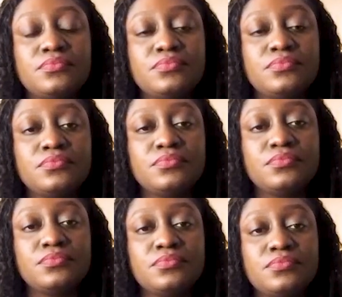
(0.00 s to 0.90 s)

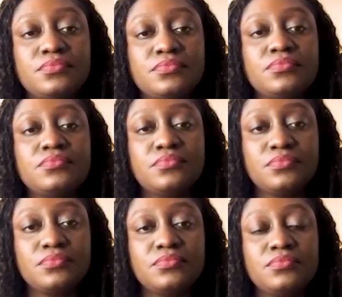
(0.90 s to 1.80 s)

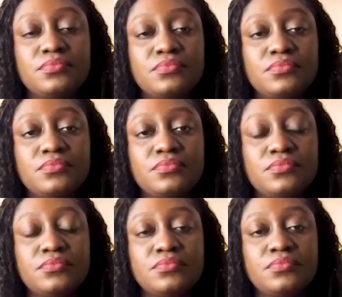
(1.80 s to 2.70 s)

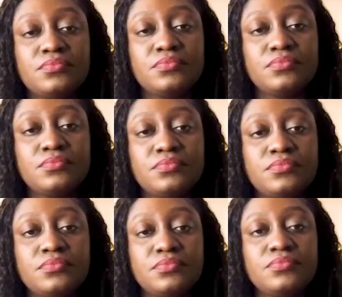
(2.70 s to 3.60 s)

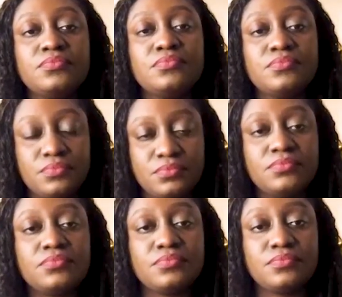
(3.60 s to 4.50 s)

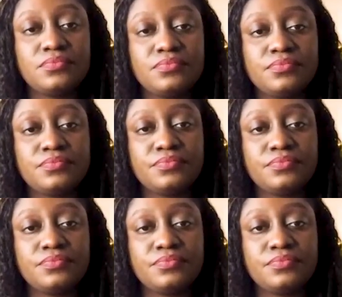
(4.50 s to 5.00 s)
(not speaking)